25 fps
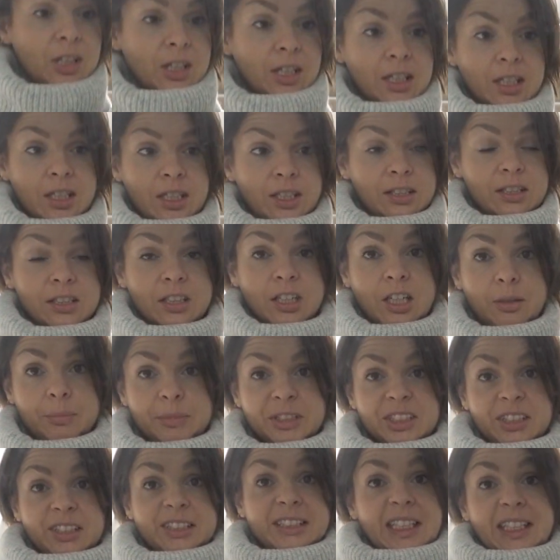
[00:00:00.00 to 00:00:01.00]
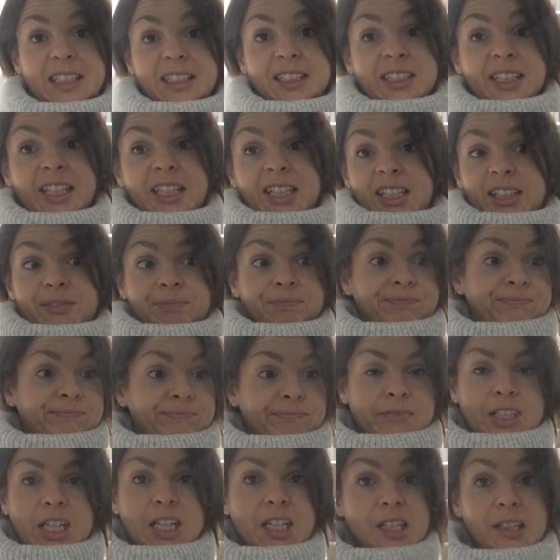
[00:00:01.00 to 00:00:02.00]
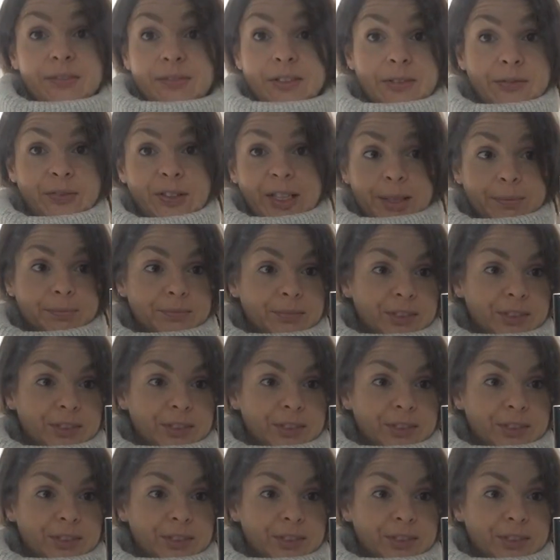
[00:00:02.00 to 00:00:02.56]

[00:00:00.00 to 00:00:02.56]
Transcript: and I'm a size eight to ten. I love the fit,